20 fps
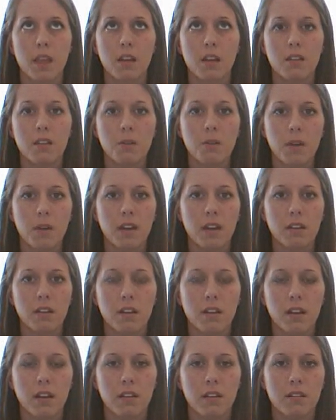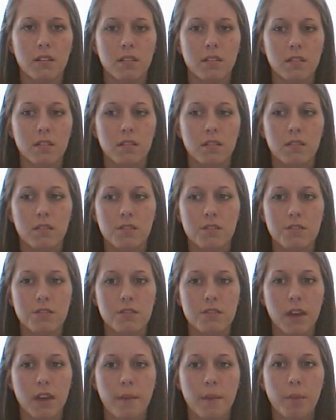So I
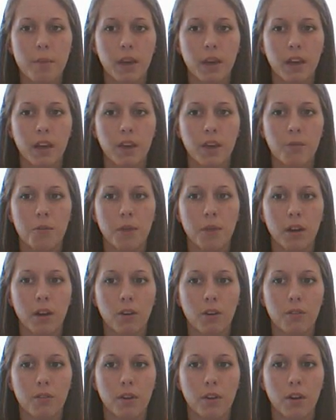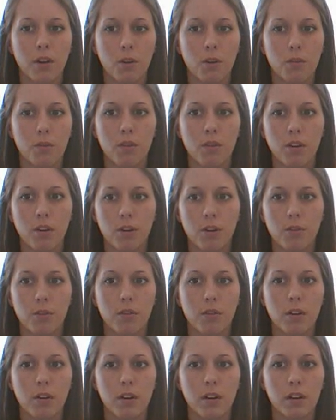just kept breaking up with my girlfriend over and
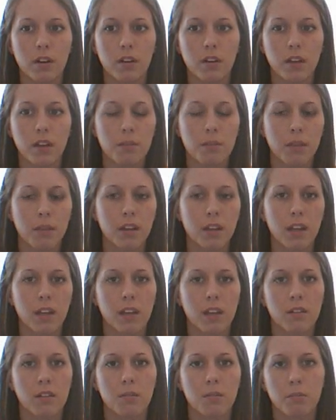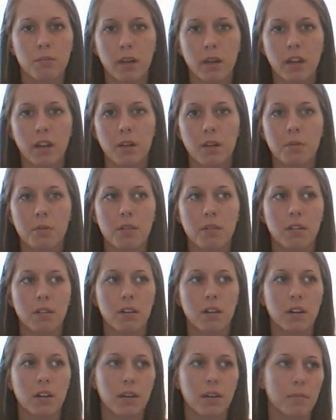over, and getting back together and breaking up with her,
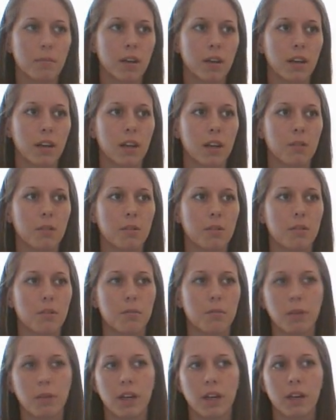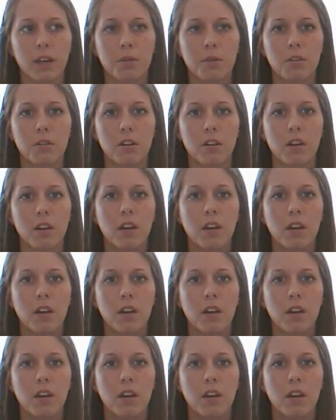and getting back together with her and breaking up with her,